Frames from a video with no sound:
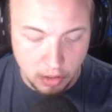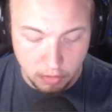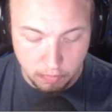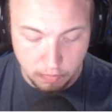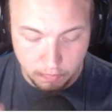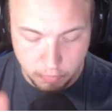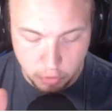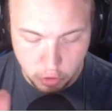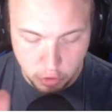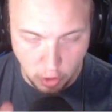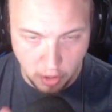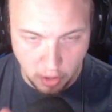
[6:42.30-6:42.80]

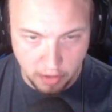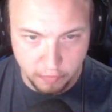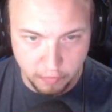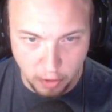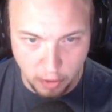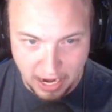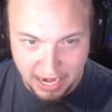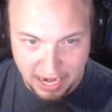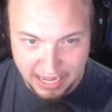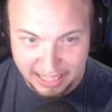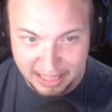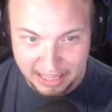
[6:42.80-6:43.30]
Sorry for
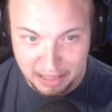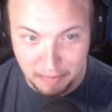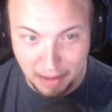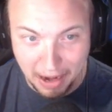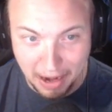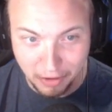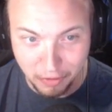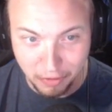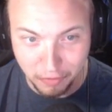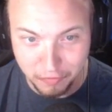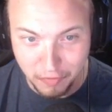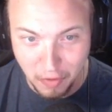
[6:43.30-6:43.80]
hitting the
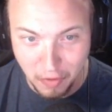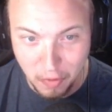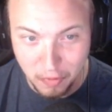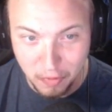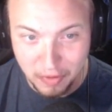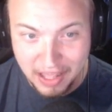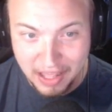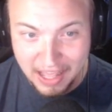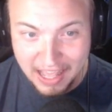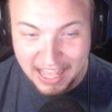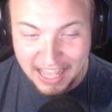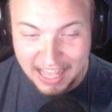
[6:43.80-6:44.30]
microphone.
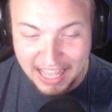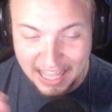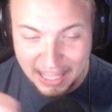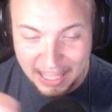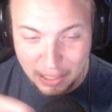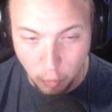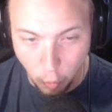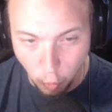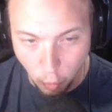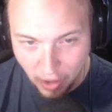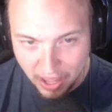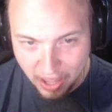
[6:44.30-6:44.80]
He
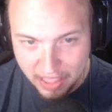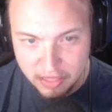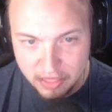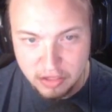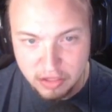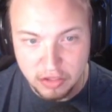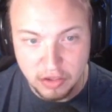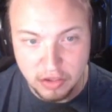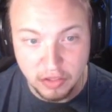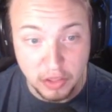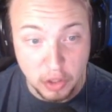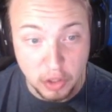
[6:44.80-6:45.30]
went
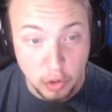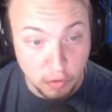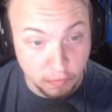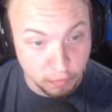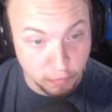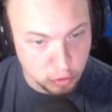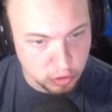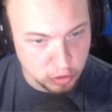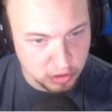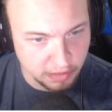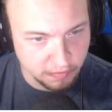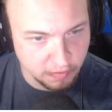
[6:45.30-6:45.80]
to the
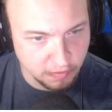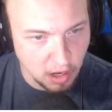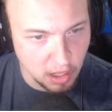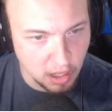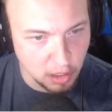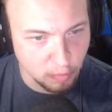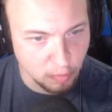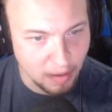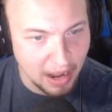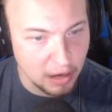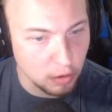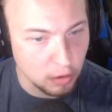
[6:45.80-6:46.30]
University of
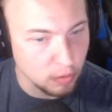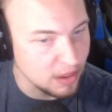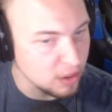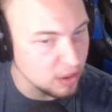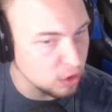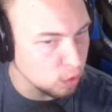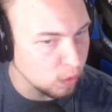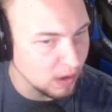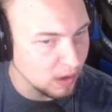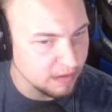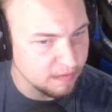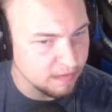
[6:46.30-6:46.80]
Colorado. He's
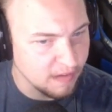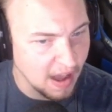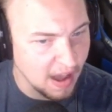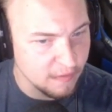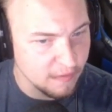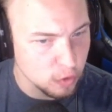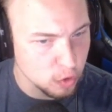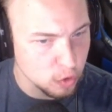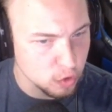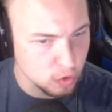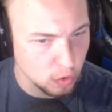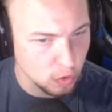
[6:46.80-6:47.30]
25
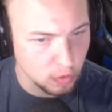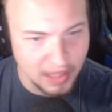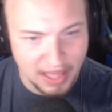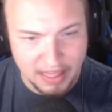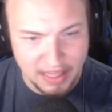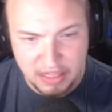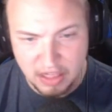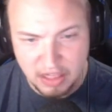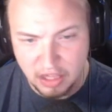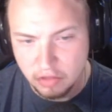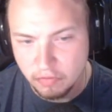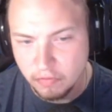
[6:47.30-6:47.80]
years old at
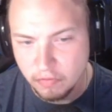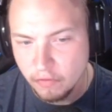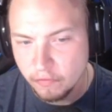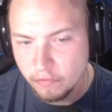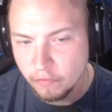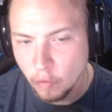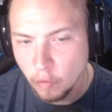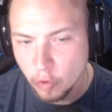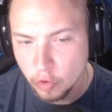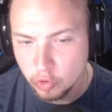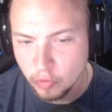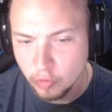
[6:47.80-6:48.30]

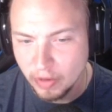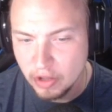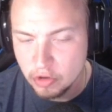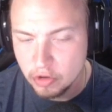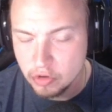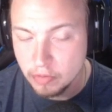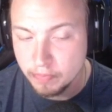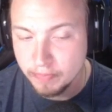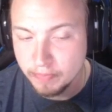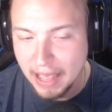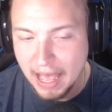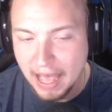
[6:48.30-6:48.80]
6'4",
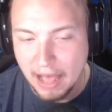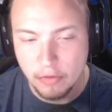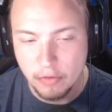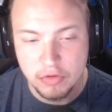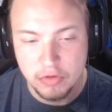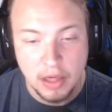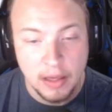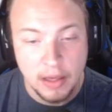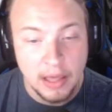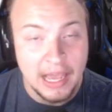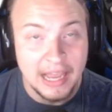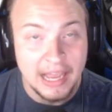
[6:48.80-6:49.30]
300 pounds.
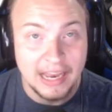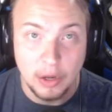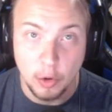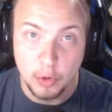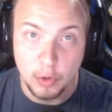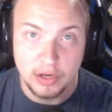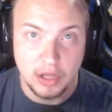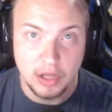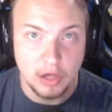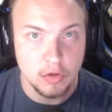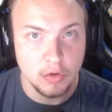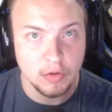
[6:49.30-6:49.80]
Now, he
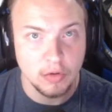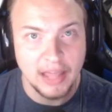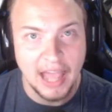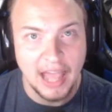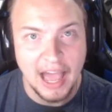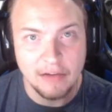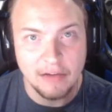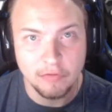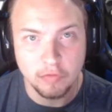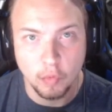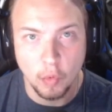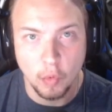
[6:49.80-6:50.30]
does only
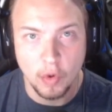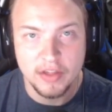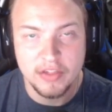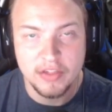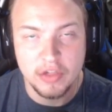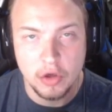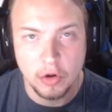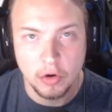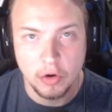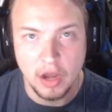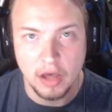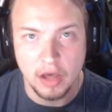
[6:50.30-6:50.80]
have 1
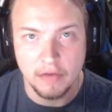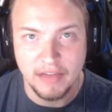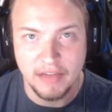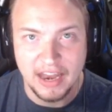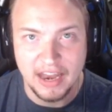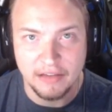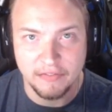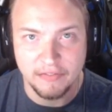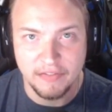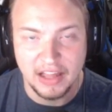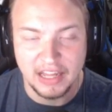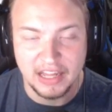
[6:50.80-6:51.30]
year of
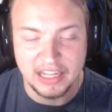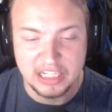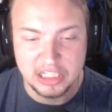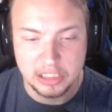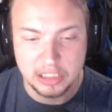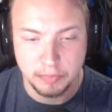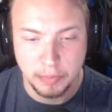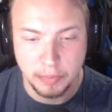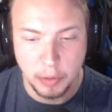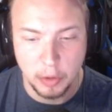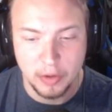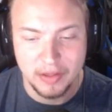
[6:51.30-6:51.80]
NFL
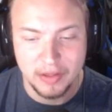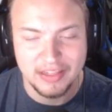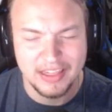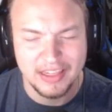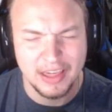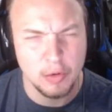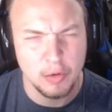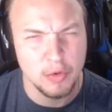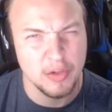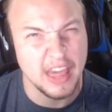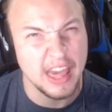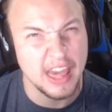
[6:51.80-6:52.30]
experience. He
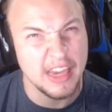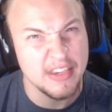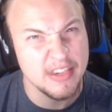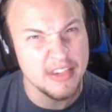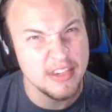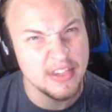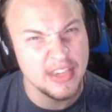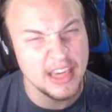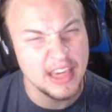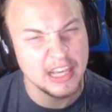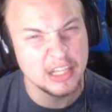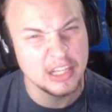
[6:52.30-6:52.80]
was a
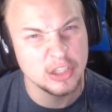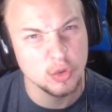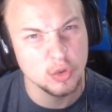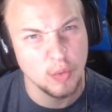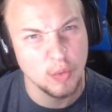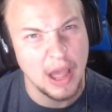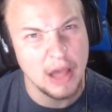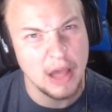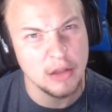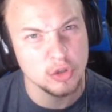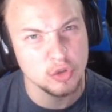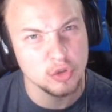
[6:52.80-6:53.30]
6th
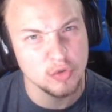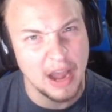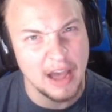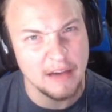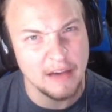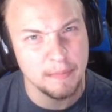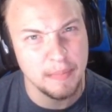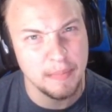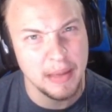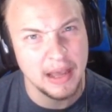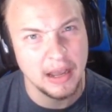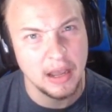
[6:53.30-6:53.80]
round
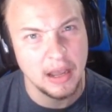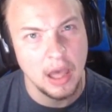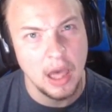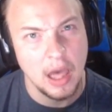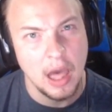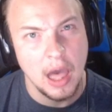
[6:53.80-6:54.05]
draft pick